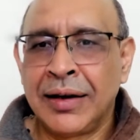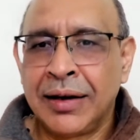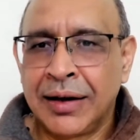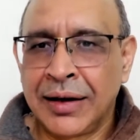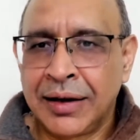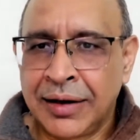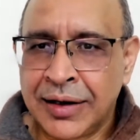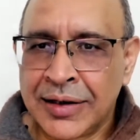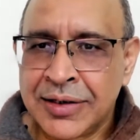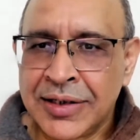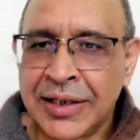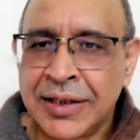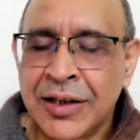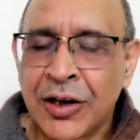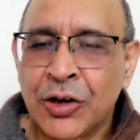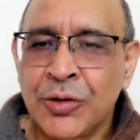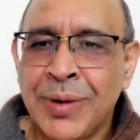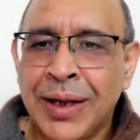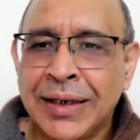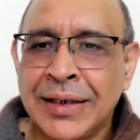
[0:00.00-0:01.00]
Ranjita
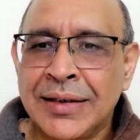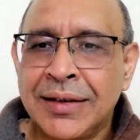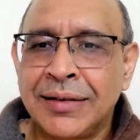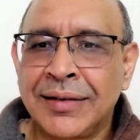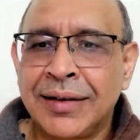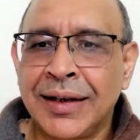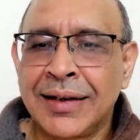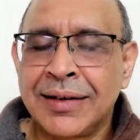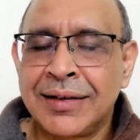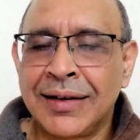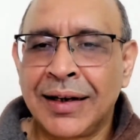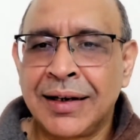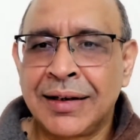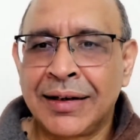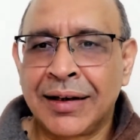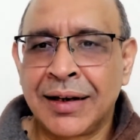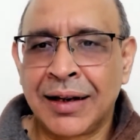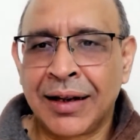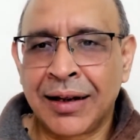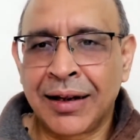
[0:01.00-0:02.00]
Kumari ji says that
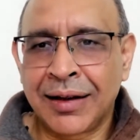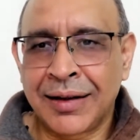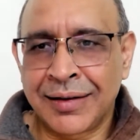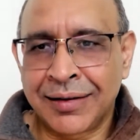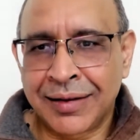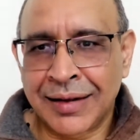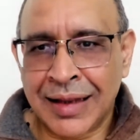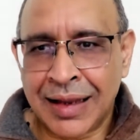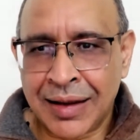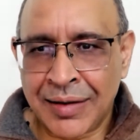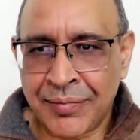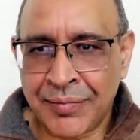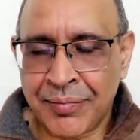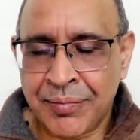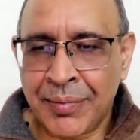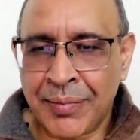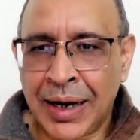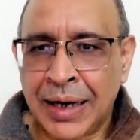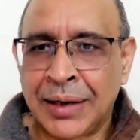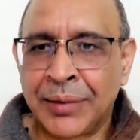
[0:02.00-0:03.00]

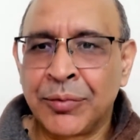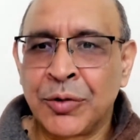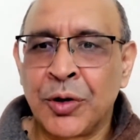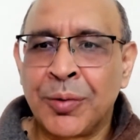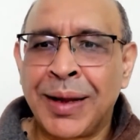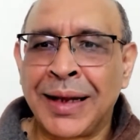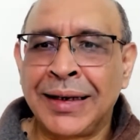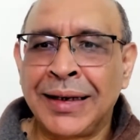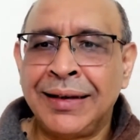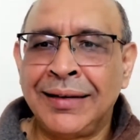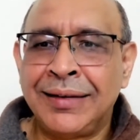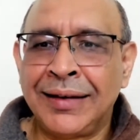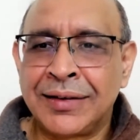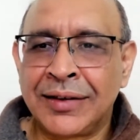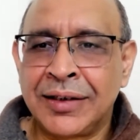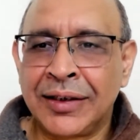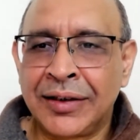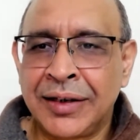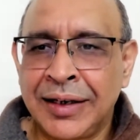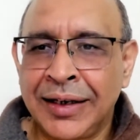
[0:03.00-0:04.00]
Madam Kumari is
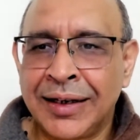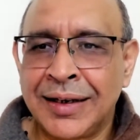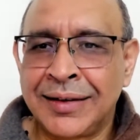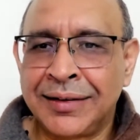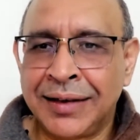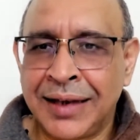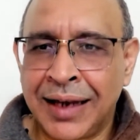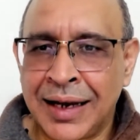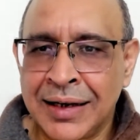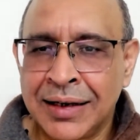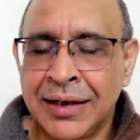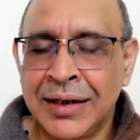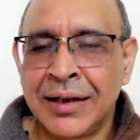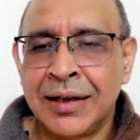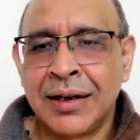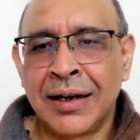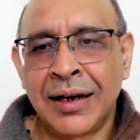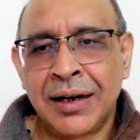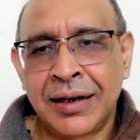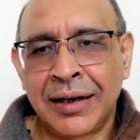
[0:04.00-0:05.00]
63 years young.
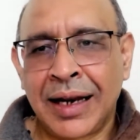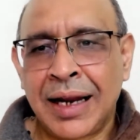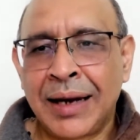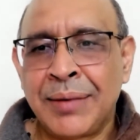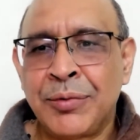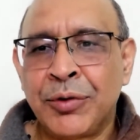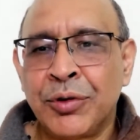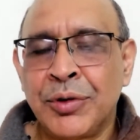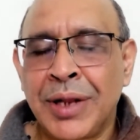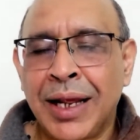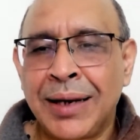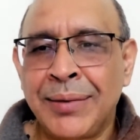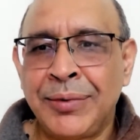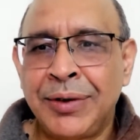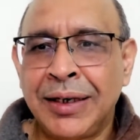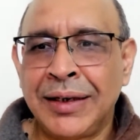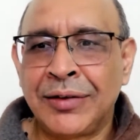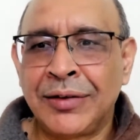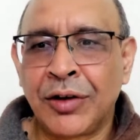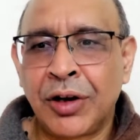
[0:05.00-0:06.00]
Type 2
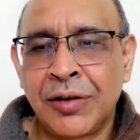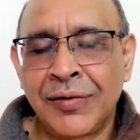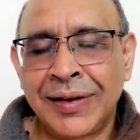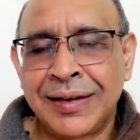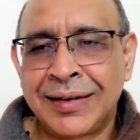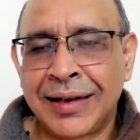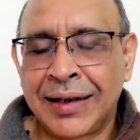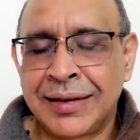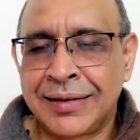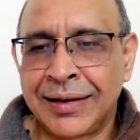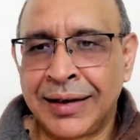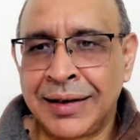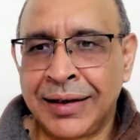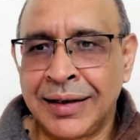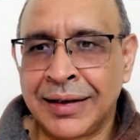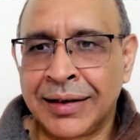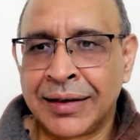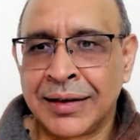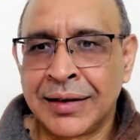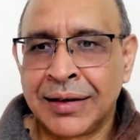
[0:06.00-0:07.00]
diabetes always has
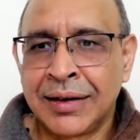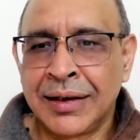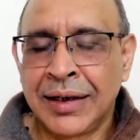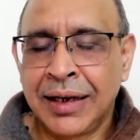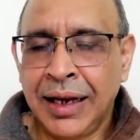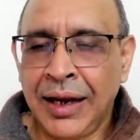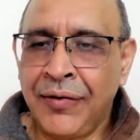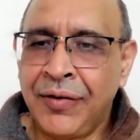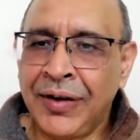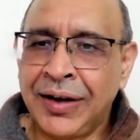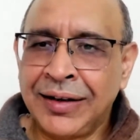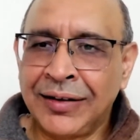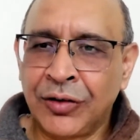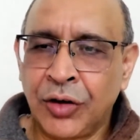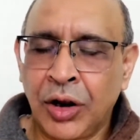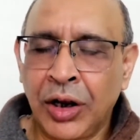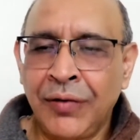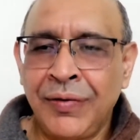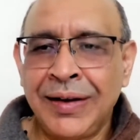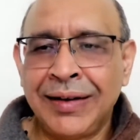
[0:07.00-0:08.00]
headache. If it is
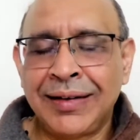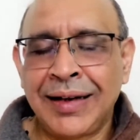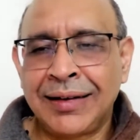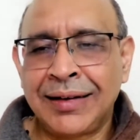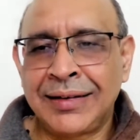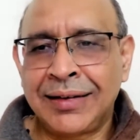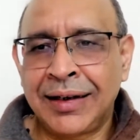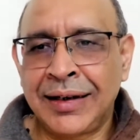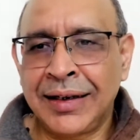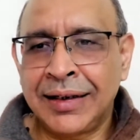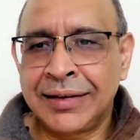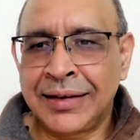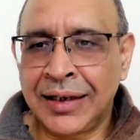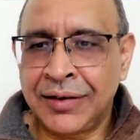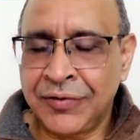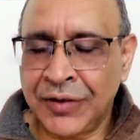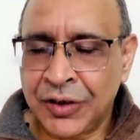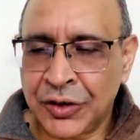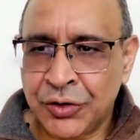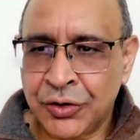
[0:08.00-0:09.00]
always has headache, then
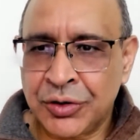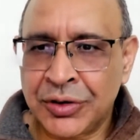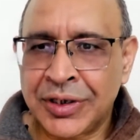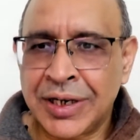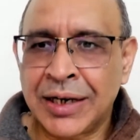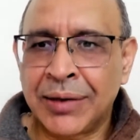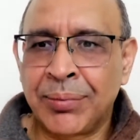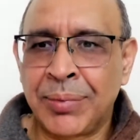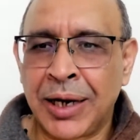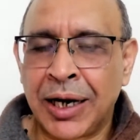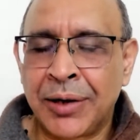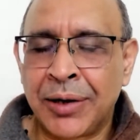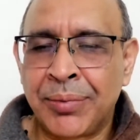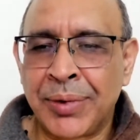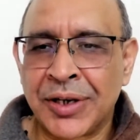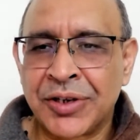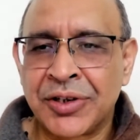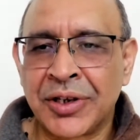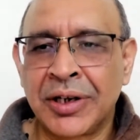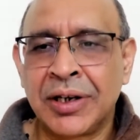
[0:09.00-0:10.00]
we should check blood
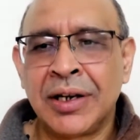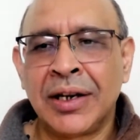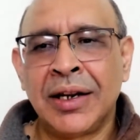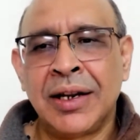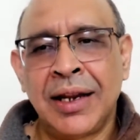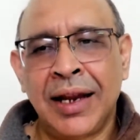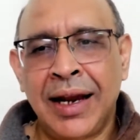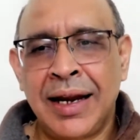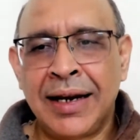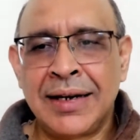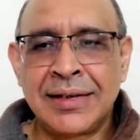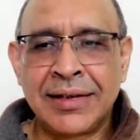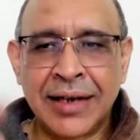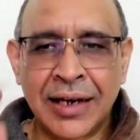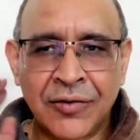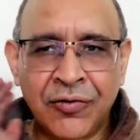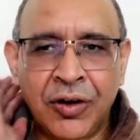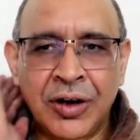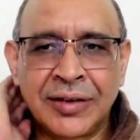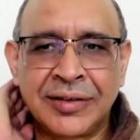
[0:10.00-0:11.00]
pressure and check
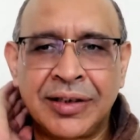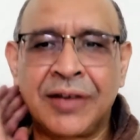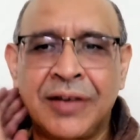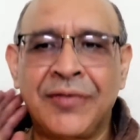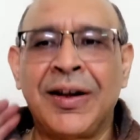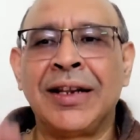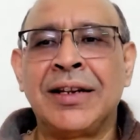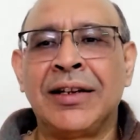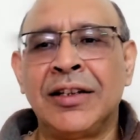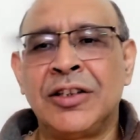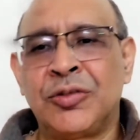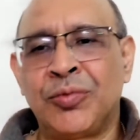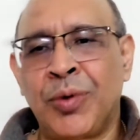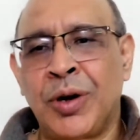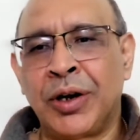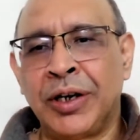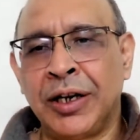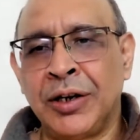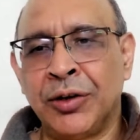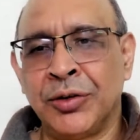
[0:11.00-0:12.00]
for cervical
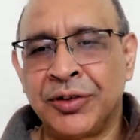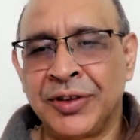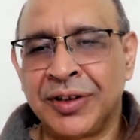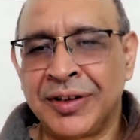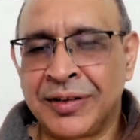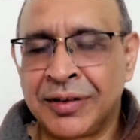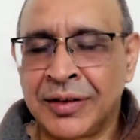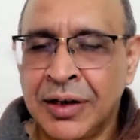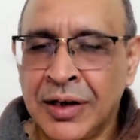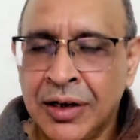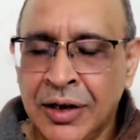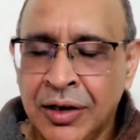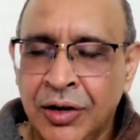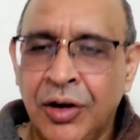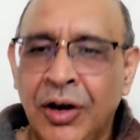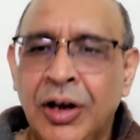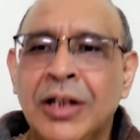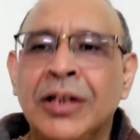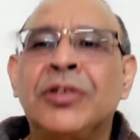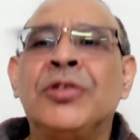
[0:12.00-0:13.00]
spondylosis.
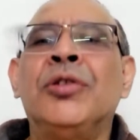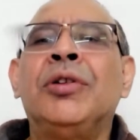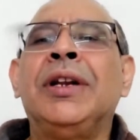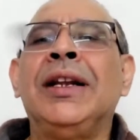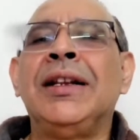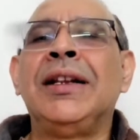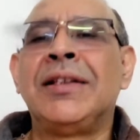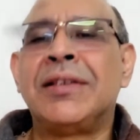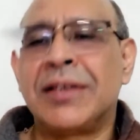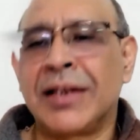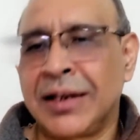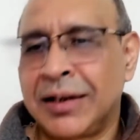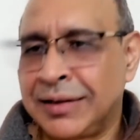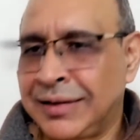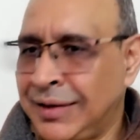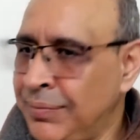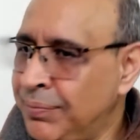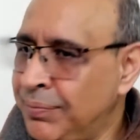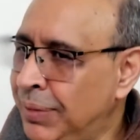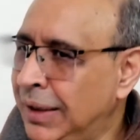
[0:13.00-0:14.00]
Also teach
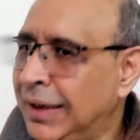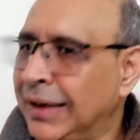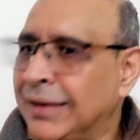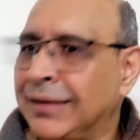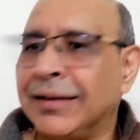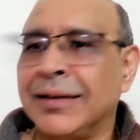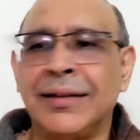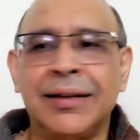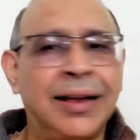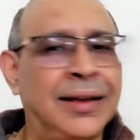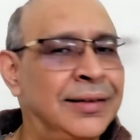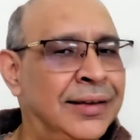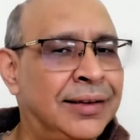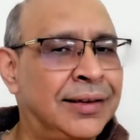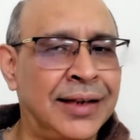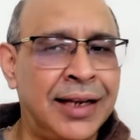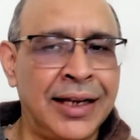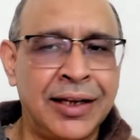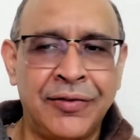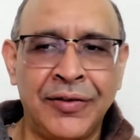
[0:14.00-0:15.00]
simple exercises
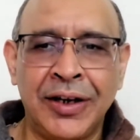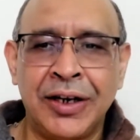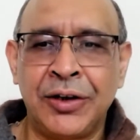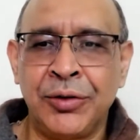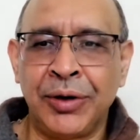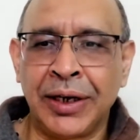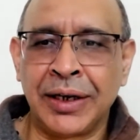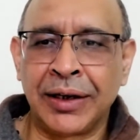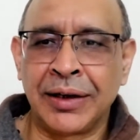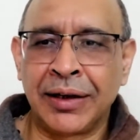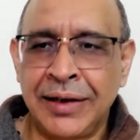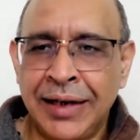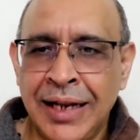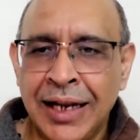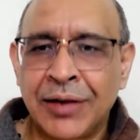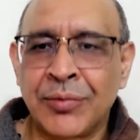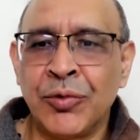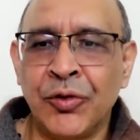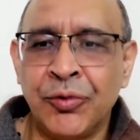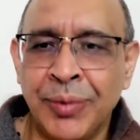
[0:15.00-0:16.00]
like we are doing, neck
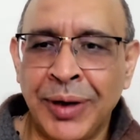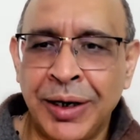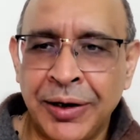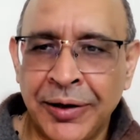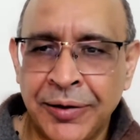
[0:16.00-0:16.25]
movement.